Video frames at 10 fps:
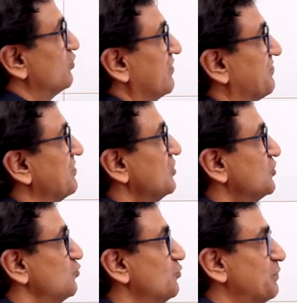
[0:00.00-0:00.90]
root of
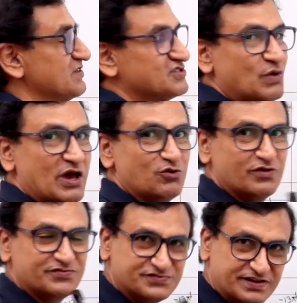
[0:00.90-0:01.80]
2 plus square root
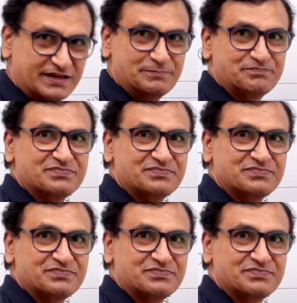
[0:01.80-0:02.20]
of 3.